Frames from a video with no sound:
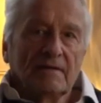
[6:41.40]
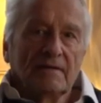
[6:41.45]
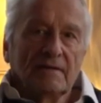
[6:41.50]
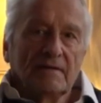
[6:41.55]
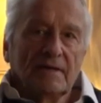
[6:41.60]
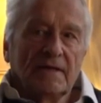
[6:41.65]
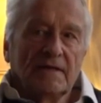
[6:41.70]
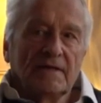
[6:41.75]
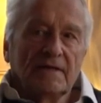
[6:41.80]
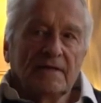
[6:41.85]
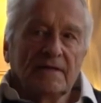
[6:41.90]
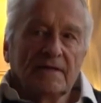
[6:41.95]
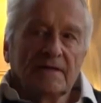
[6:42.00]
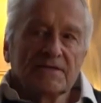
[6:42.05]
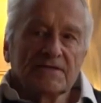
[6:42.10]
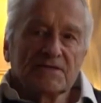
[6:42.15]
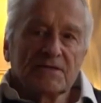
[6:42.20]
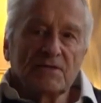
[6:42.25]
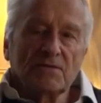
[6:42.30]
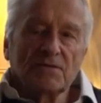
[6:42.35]
And
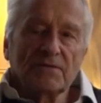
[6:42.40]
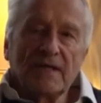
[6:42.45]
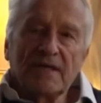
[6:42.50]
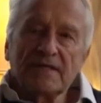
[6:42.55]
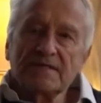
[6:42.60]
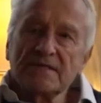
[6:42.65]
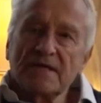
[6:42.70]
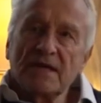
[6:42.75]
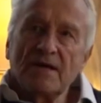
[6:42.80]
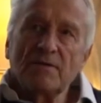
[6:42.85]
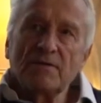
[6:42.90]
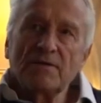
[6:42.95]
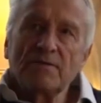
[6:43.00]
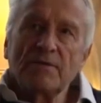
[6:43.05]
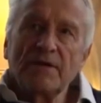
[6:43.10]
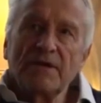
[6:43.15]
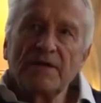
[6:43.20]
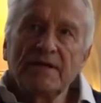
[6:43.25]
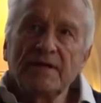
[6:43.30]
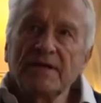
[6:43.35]
so that's how it
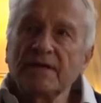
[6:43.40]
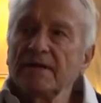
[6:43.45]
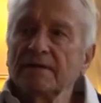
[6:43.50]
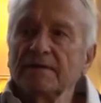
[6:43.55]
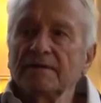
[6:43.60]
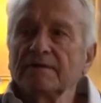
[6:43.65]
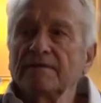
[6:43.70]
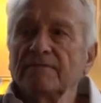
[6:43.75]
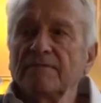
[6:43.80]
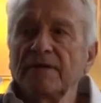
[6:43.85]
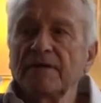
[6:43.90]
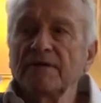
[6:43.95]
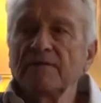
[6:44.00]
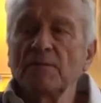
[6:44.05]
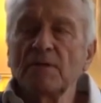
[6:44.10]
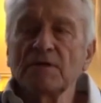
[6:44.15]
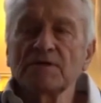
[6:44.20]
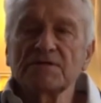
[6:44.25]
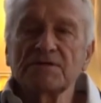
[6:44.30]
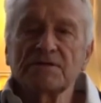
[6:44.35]
went here, very
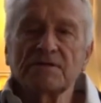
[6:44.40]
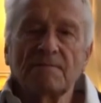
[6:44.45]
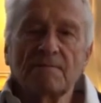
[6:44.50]
much.